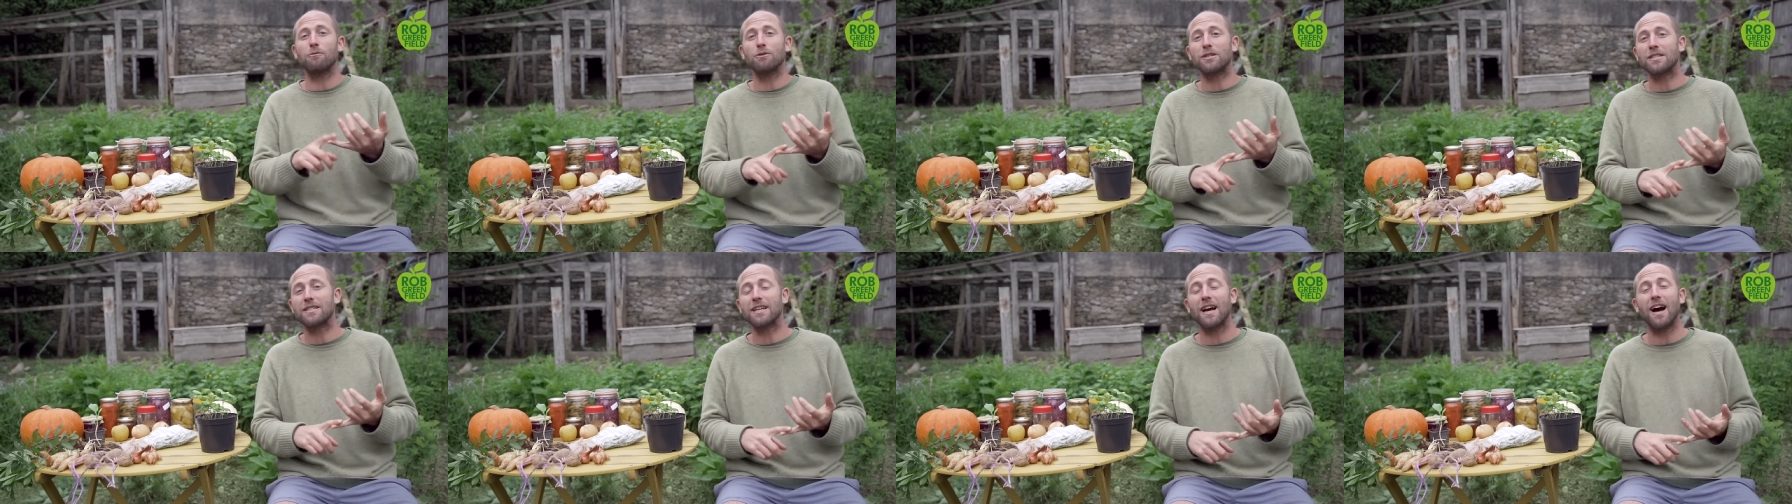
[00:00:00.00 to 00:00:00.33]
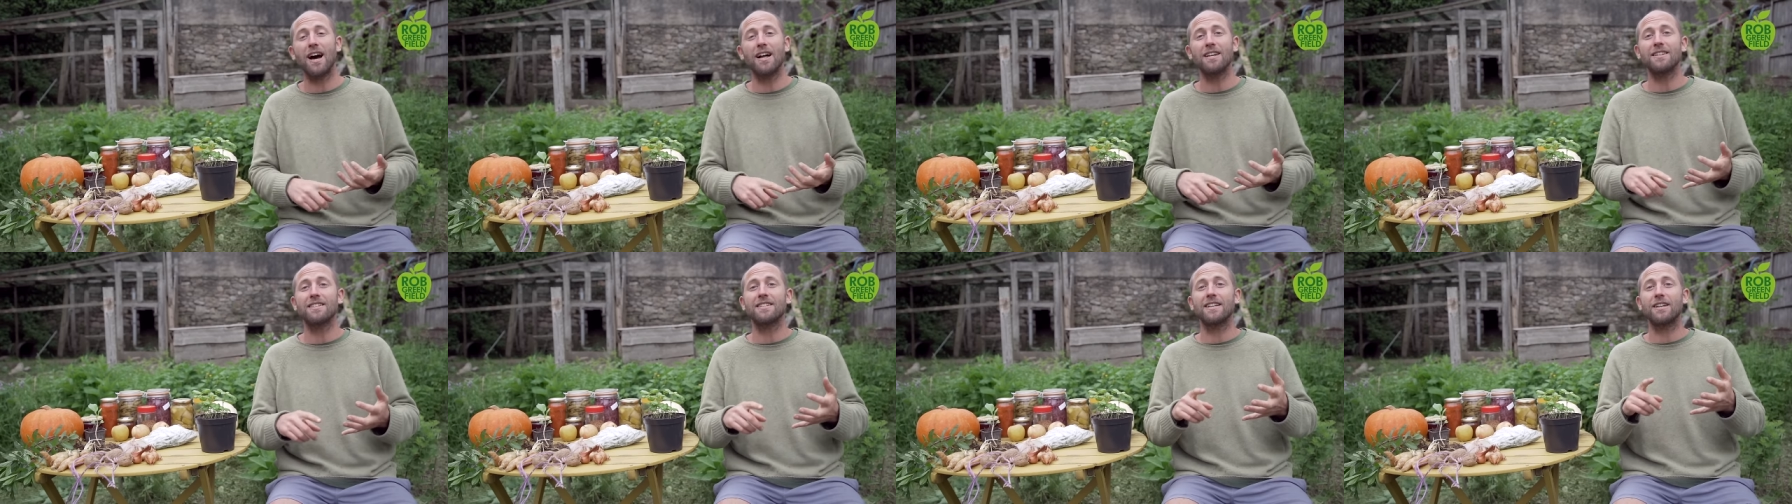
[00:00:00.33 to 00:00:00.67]

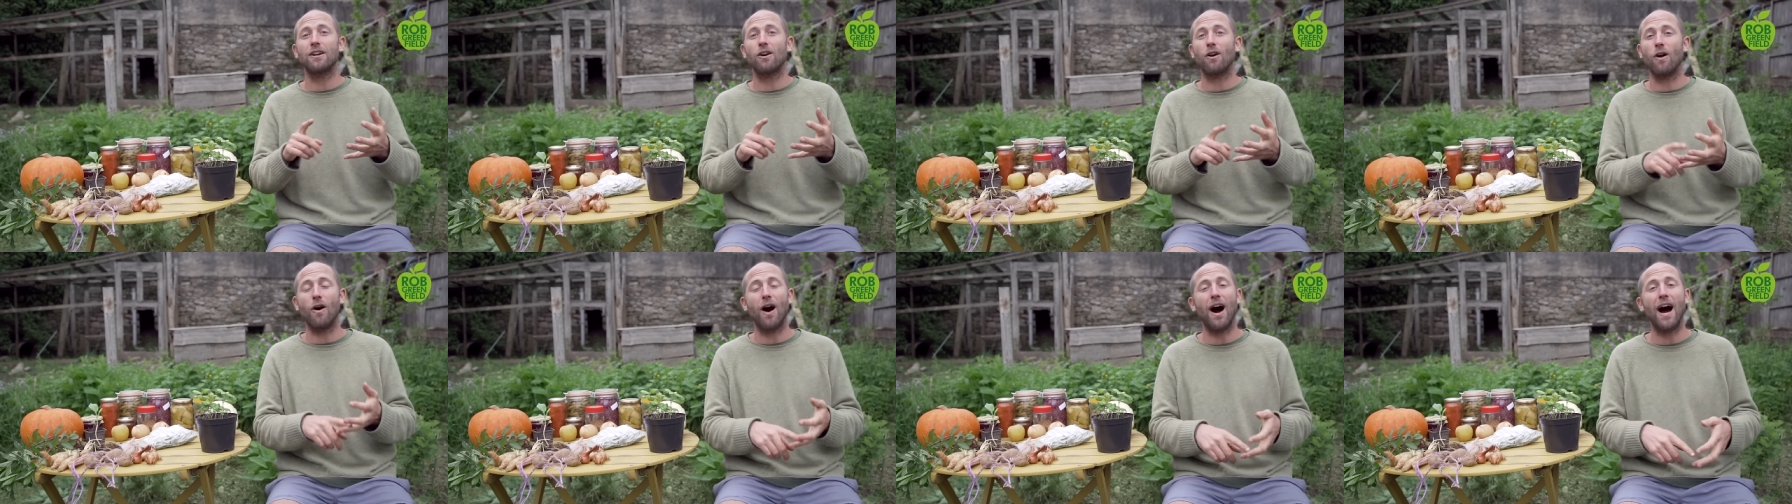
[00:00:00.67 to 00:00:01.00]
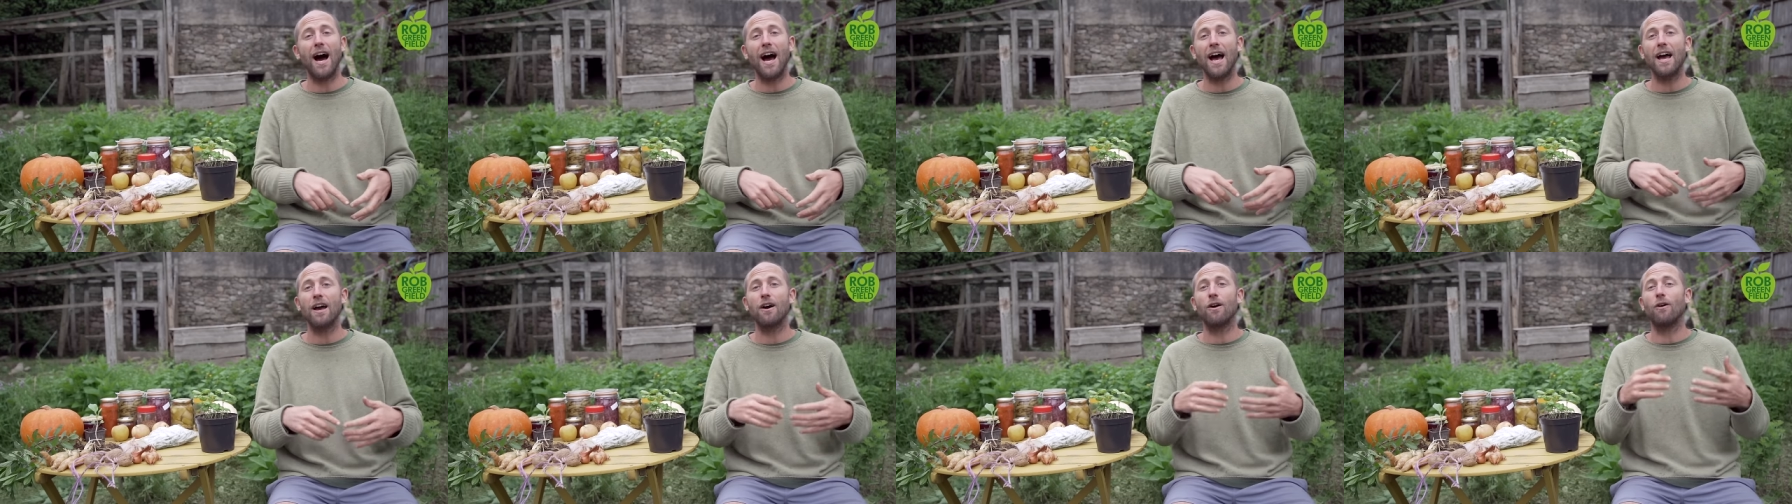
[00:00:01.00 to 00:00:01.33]
Wisconsin or
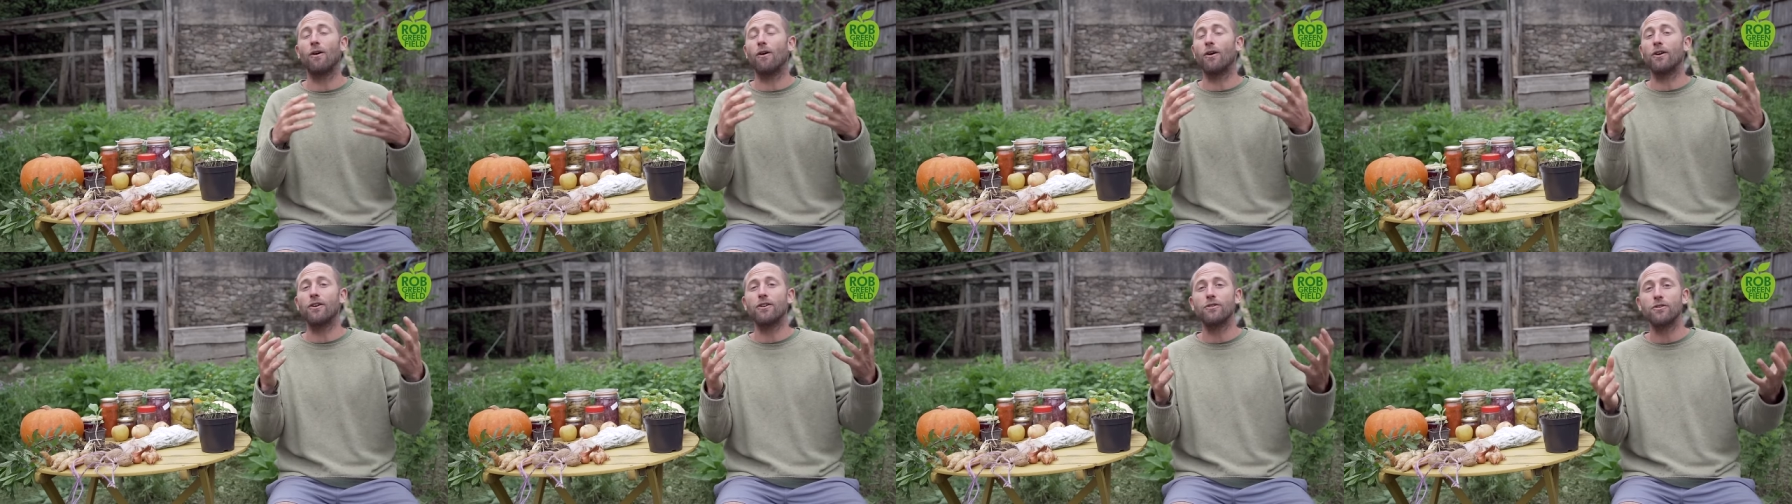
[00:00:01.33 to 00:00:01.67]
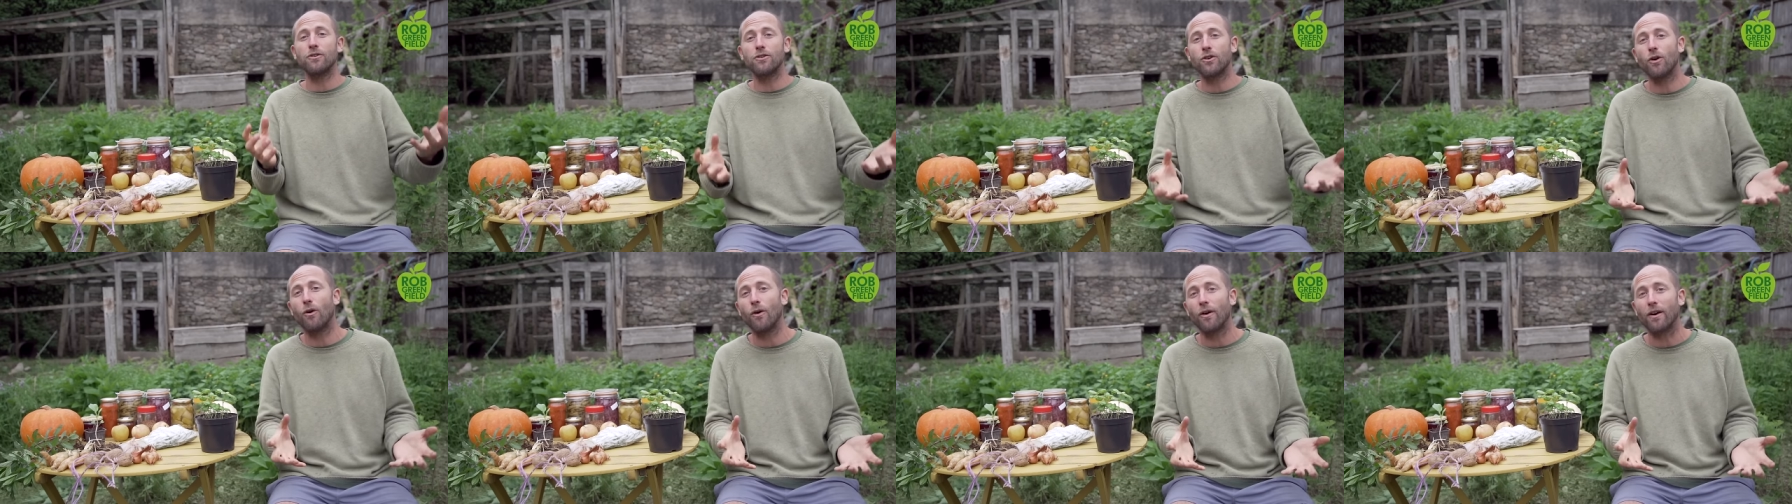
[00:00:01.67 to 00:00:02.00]
Ohio or New
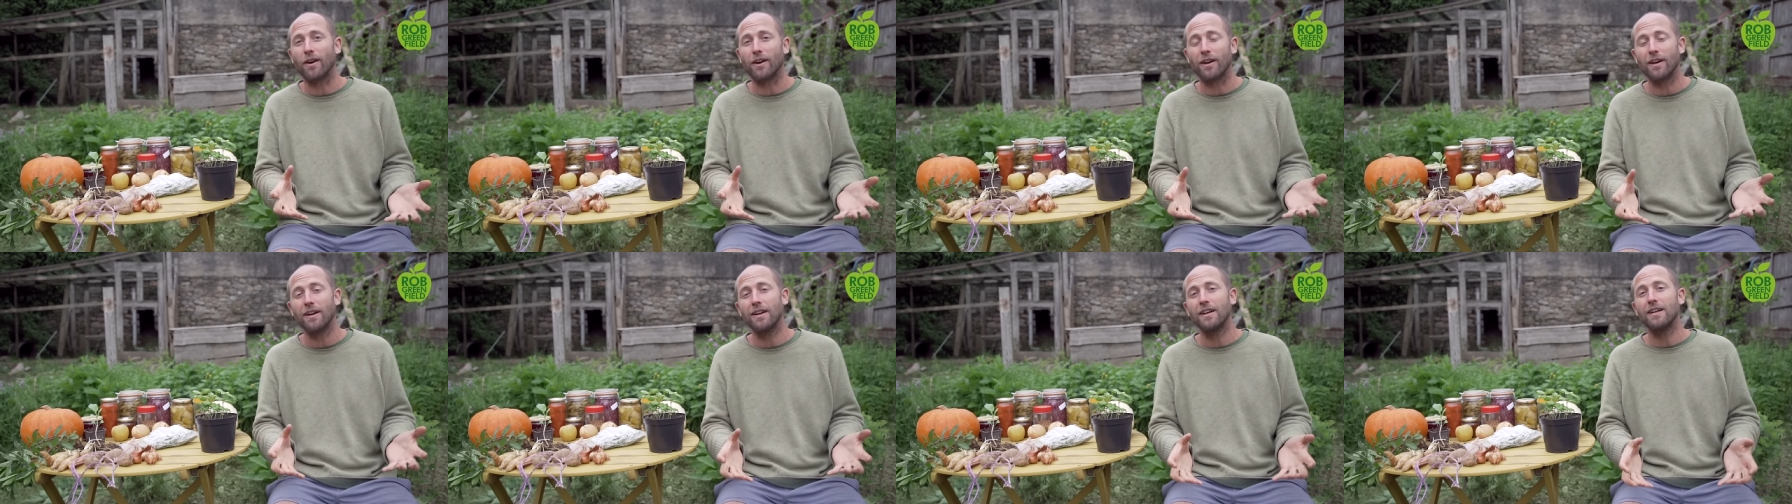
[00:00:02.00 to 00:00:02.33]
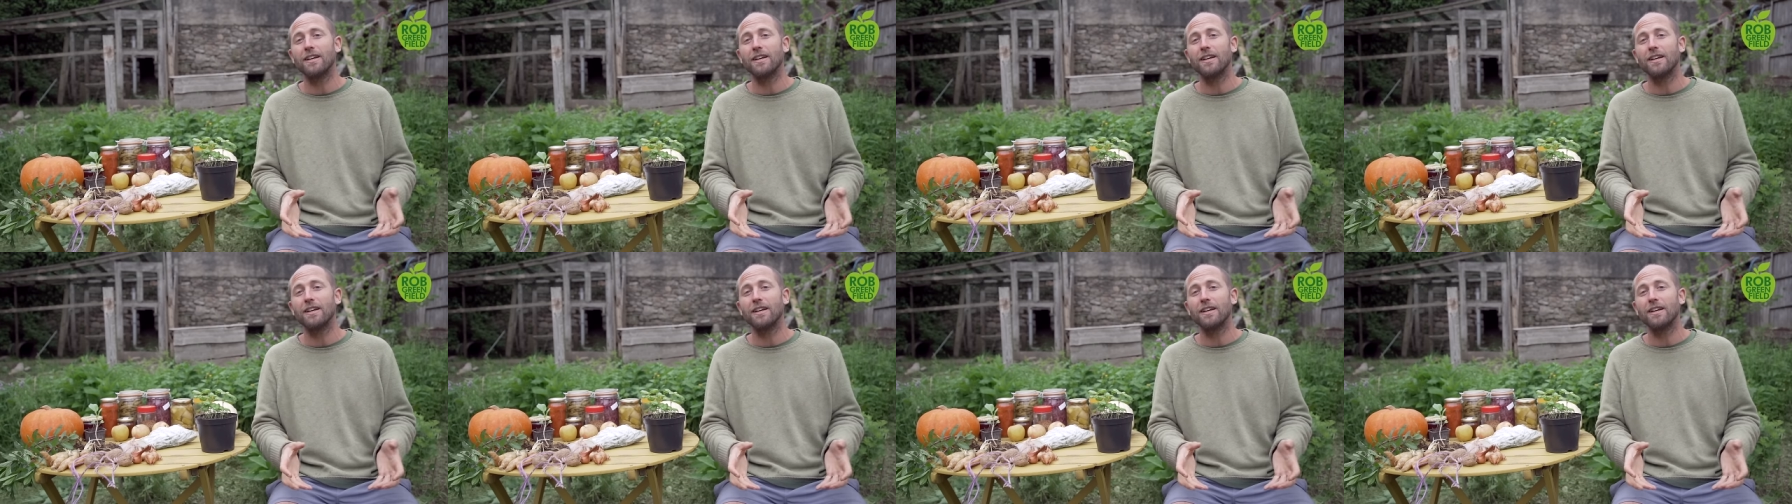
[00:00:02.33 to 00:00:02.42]
York.